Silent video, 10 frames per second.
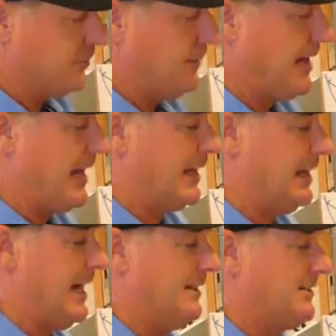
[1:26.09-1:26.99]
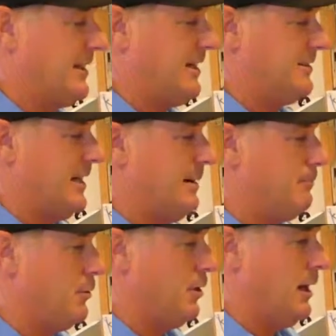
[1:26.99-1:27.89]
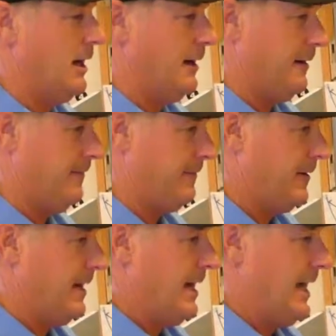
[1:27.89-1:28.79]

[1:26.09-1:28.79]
would be a classic example of